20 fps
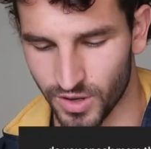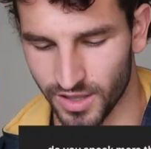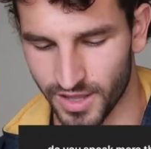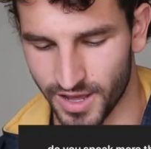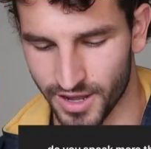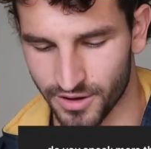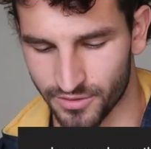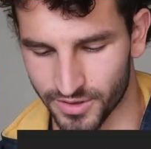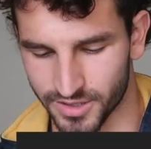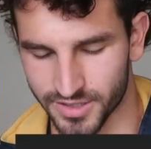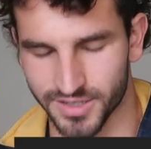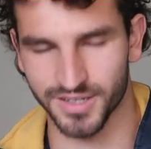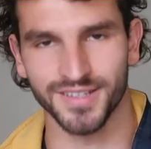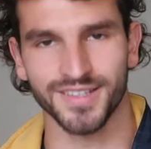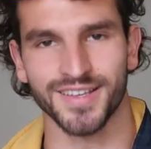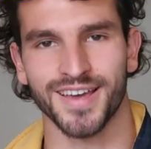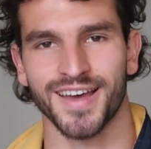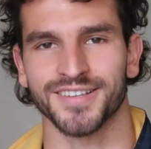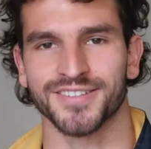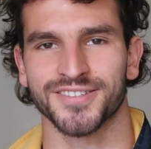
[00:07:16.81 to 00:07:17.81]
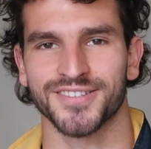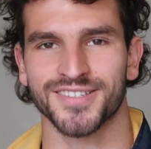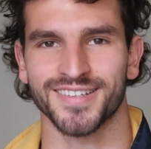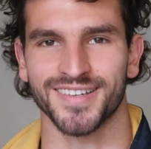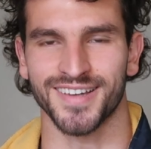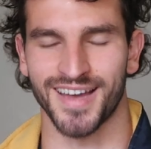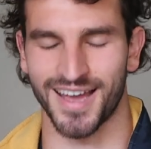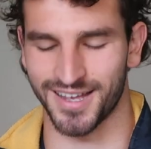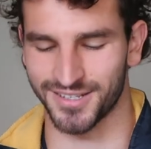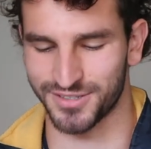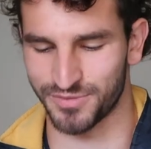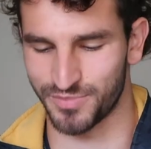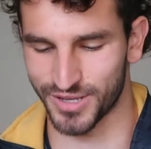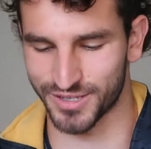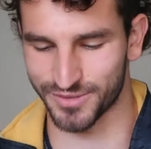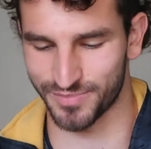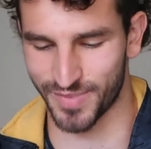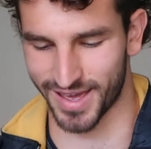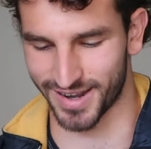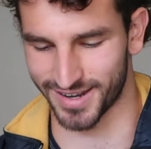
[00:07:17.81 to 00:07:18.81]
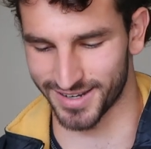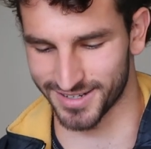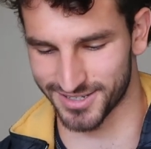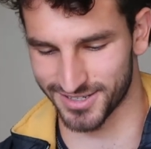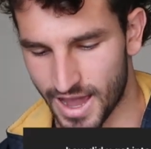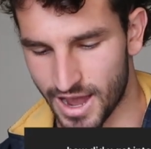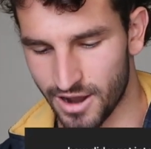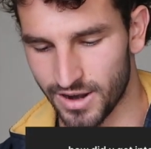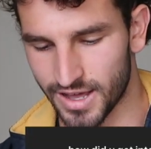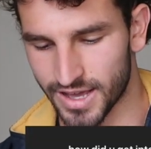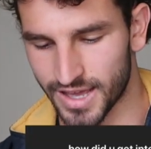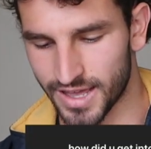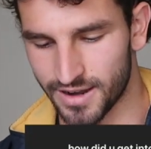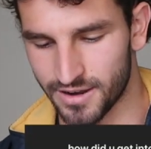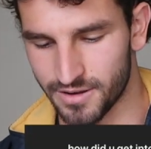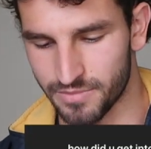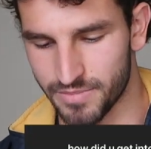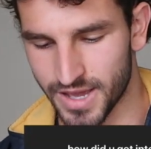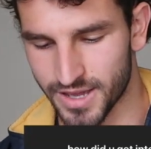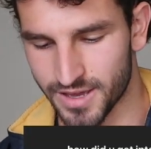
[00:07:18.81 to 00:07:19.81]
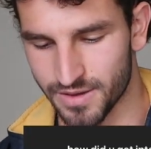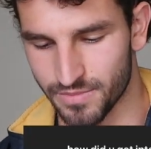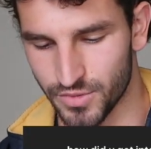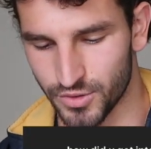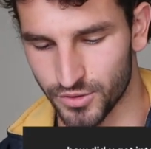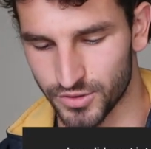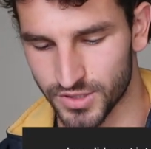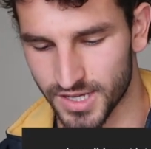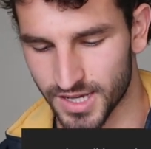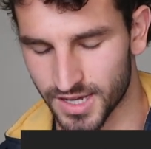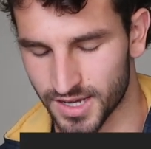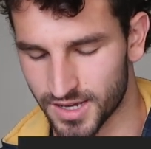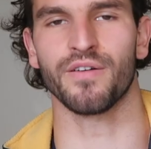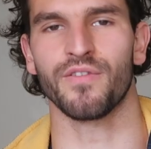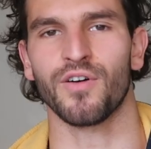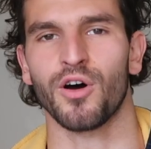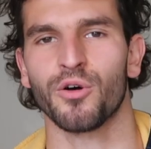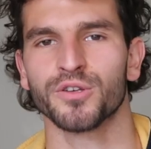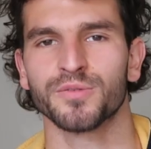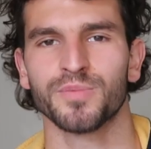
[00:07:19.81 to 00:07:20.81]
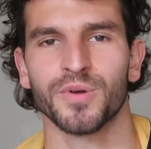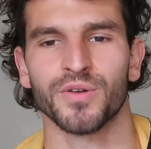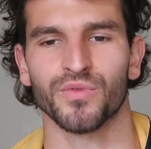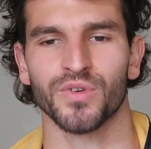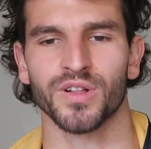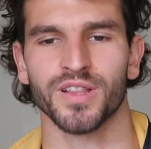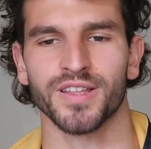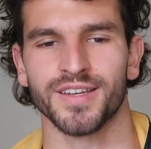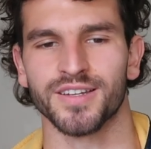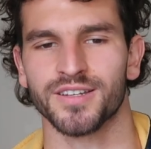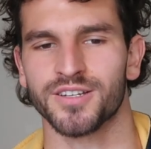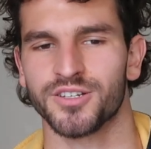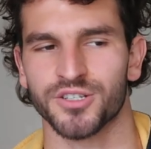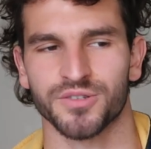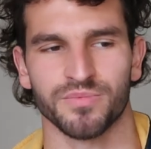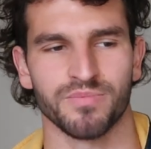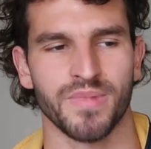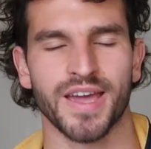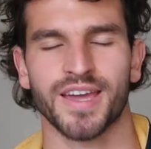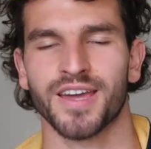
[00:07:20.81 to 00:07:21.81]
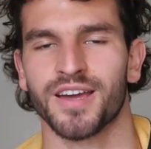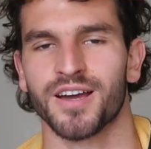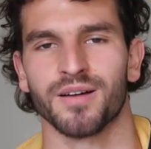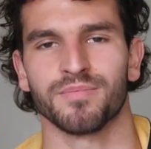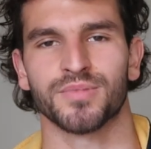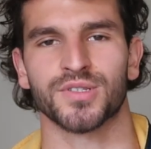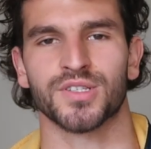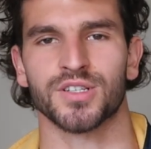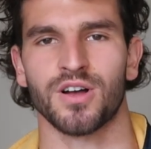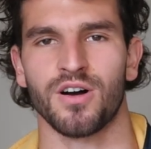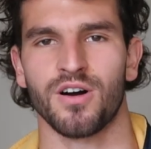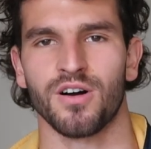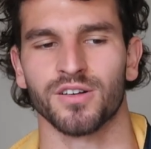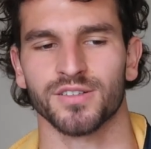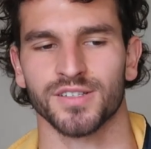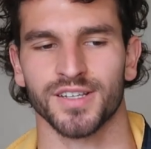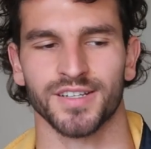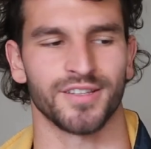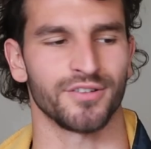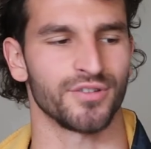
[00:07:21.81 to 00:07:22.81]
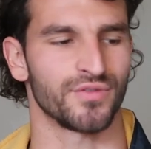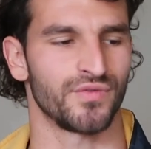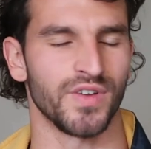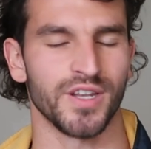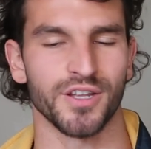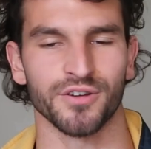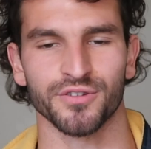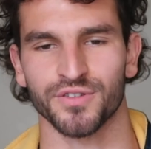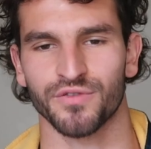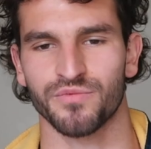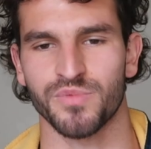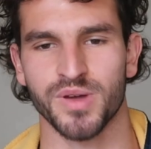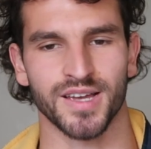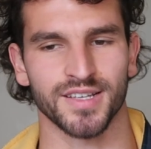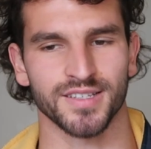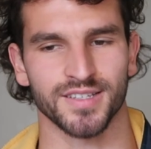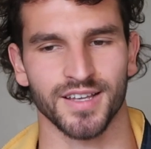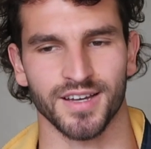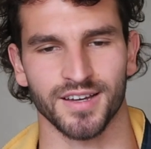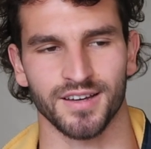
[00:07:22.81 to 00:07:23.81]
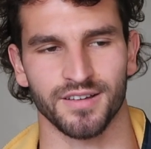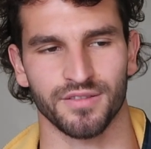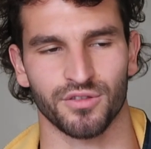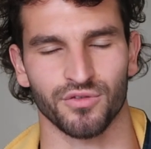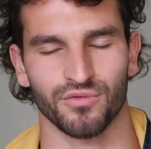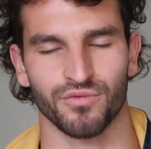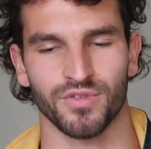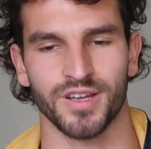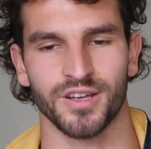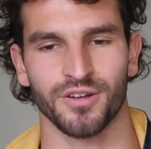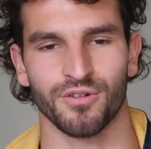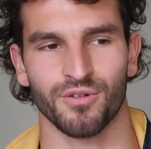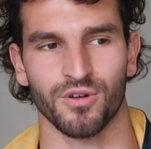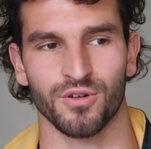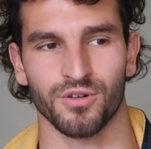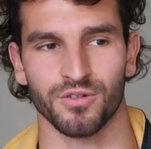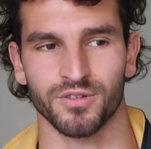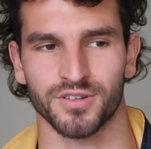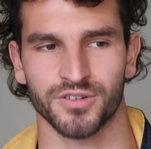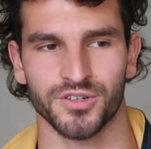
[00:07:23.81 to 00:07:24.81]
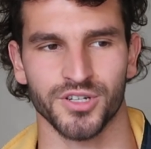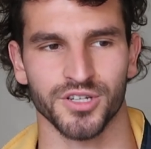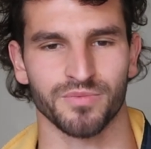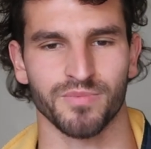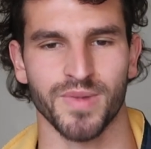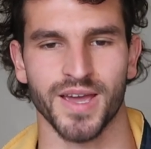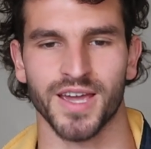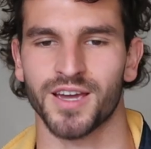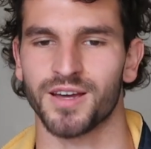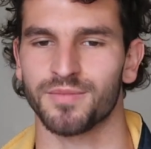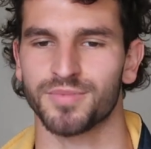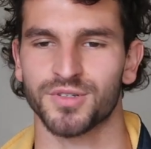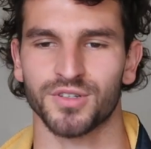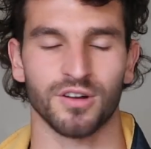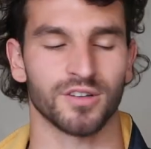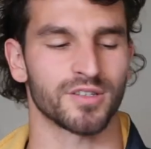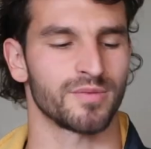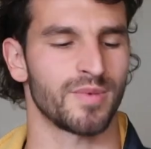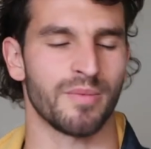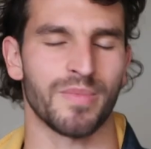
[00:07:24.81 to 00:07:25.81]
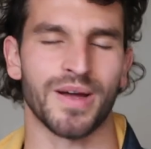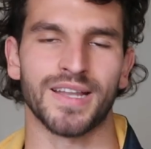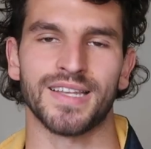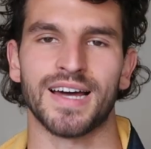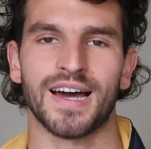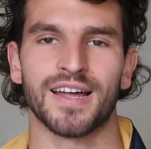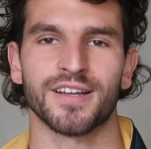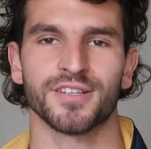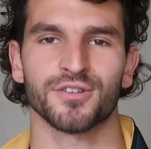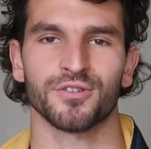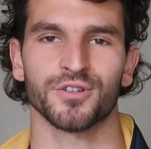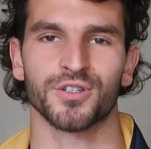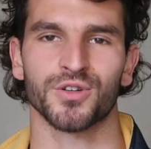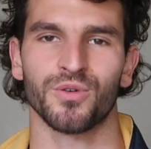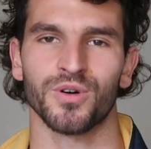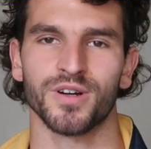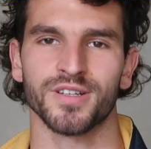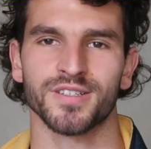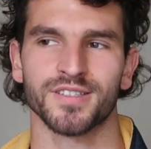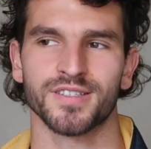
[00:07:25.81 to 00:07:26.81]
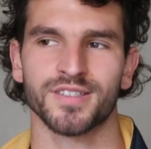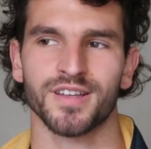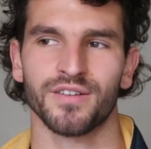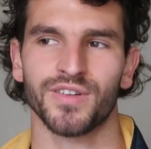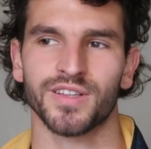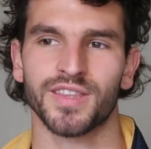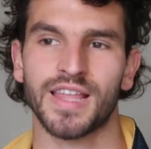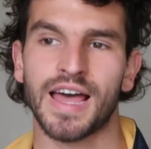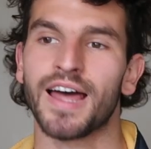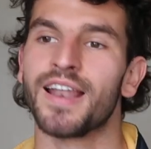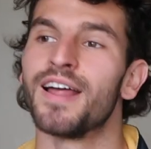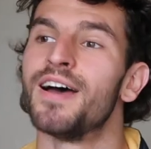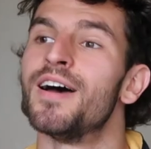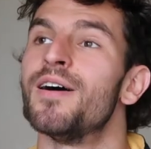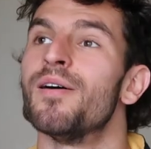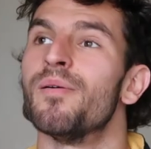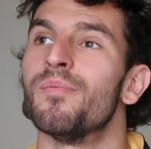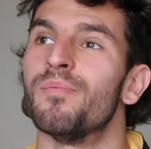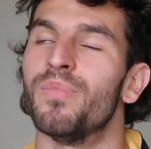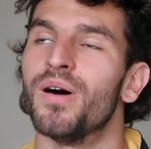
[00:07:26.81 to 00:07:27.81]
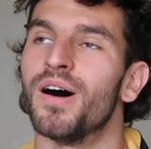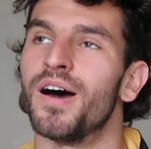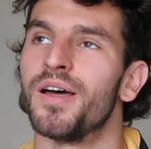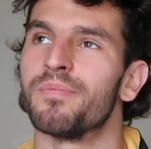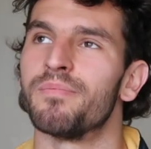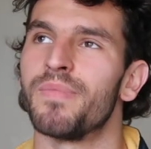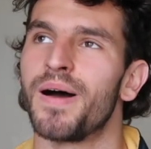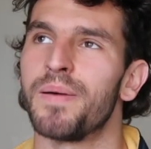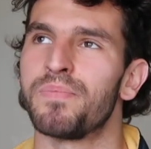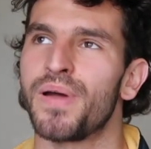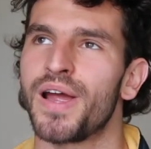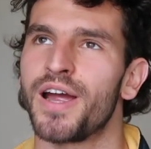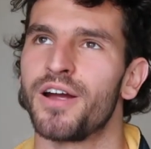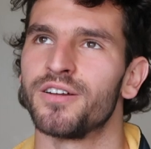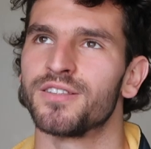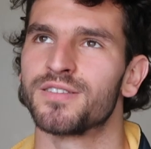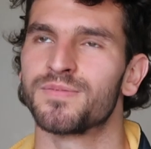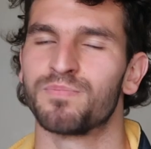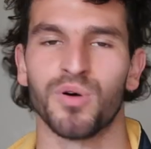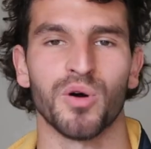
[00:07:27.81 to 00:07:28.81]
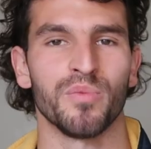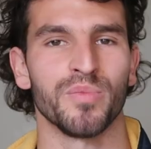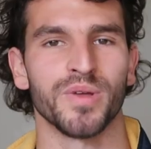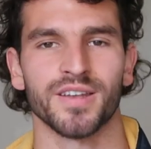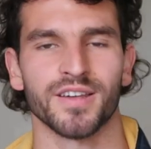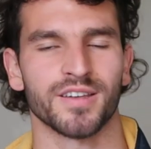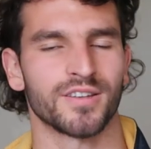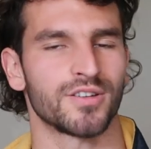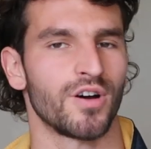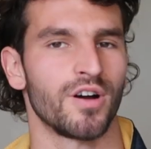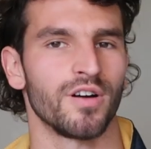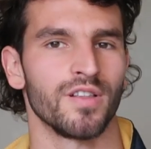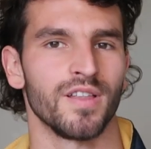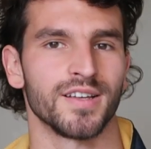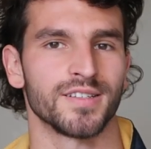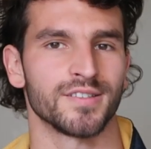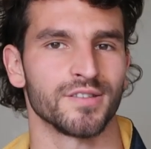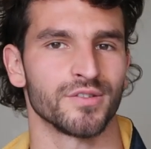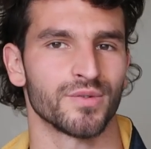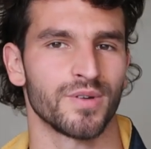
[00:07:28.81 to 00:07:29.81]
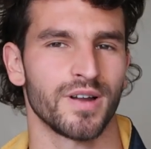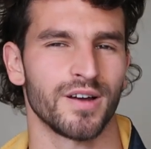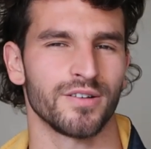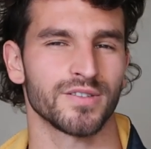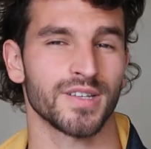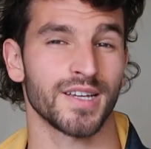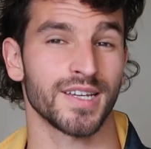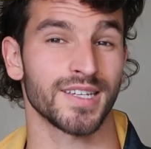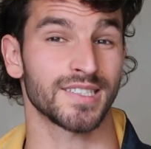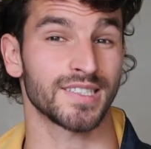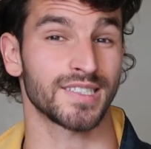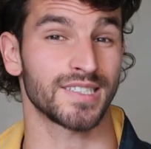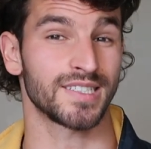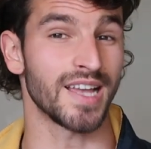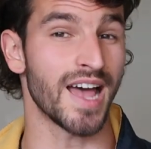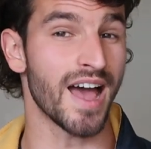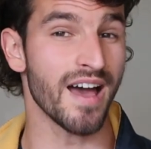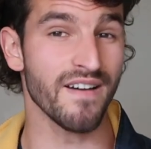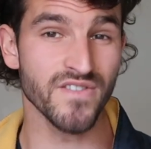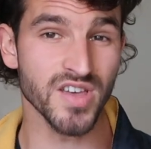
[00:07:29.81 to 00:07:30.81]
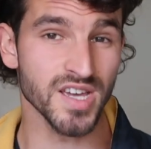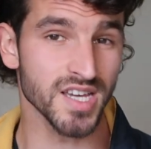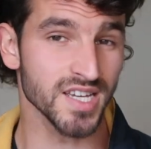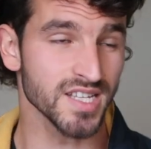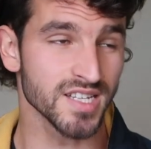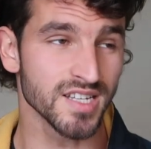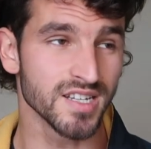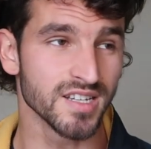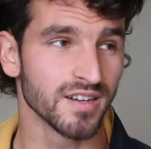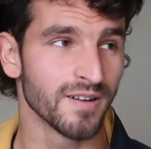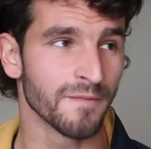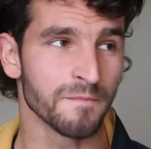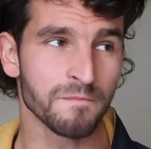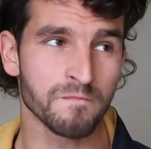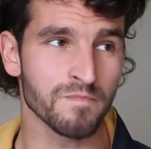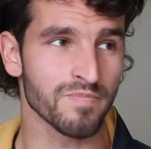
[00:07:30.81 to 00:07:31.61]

one language yes i speak spanish how did i get into making music i've always been really into just making up songs like there's videos of me as like a three-year-old just making up songs about my dinosaur toys and stuff like that but my parents put me into guitar lessons when i was like seven